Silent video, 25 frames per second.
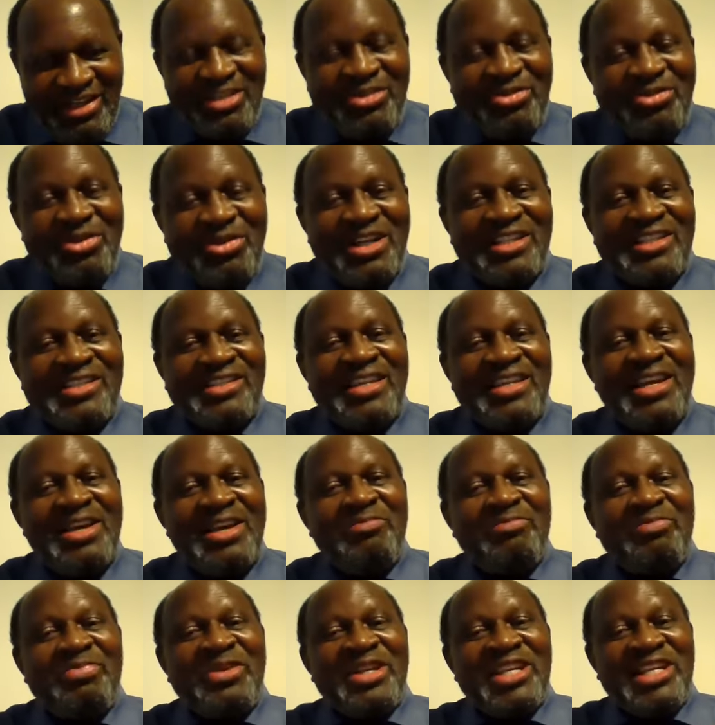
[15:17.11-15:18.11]
It was
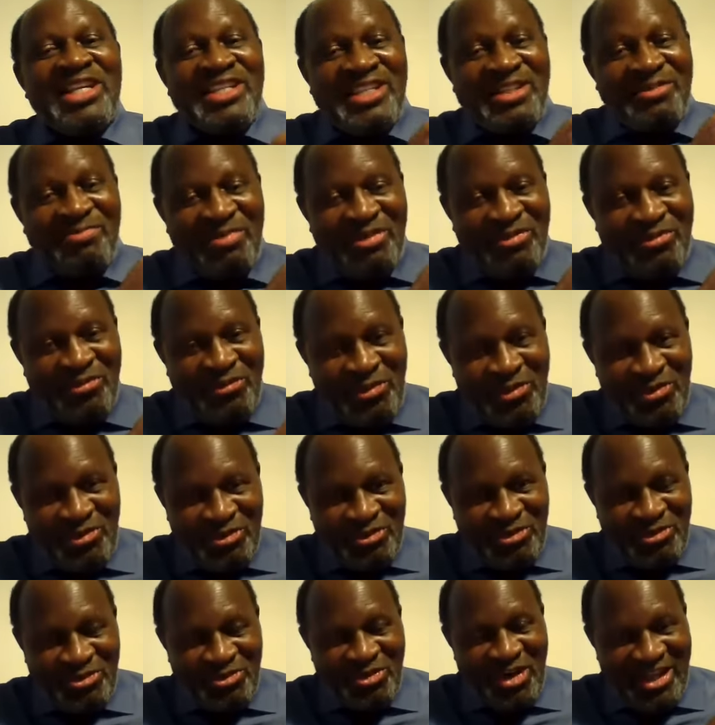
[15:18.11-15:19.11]
preached
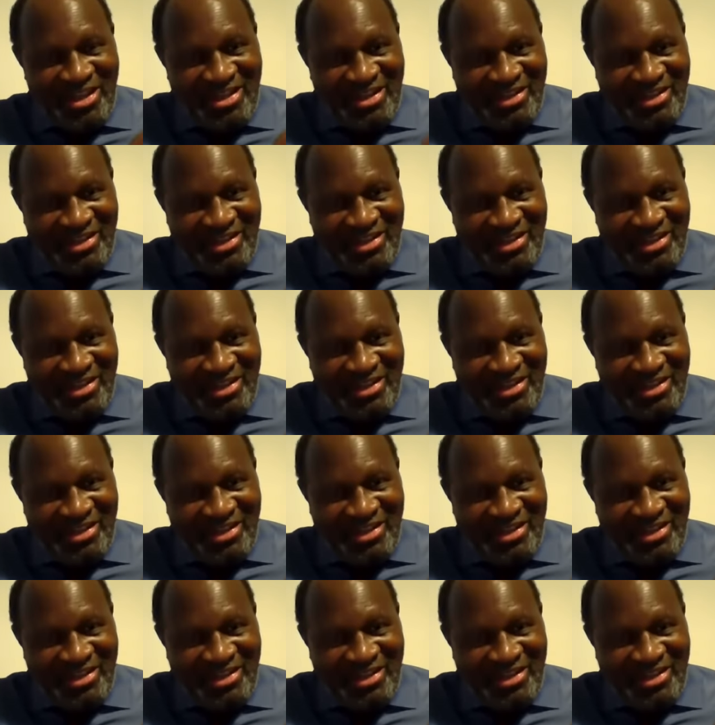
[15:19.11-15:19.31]
before to